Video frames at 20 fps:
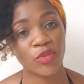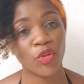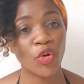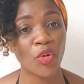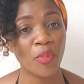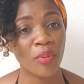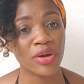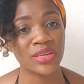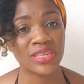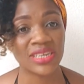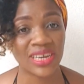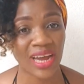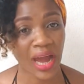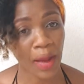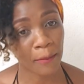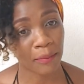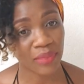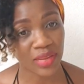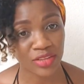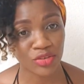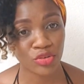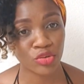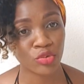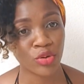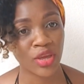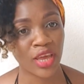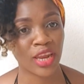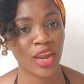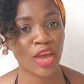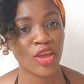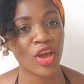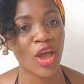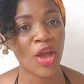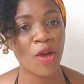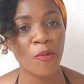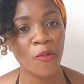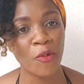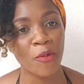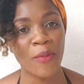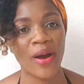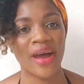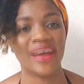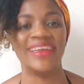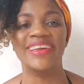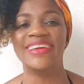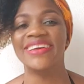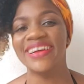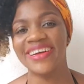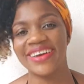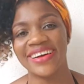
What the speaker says: nobody can beat you, Kenna, you're a woman.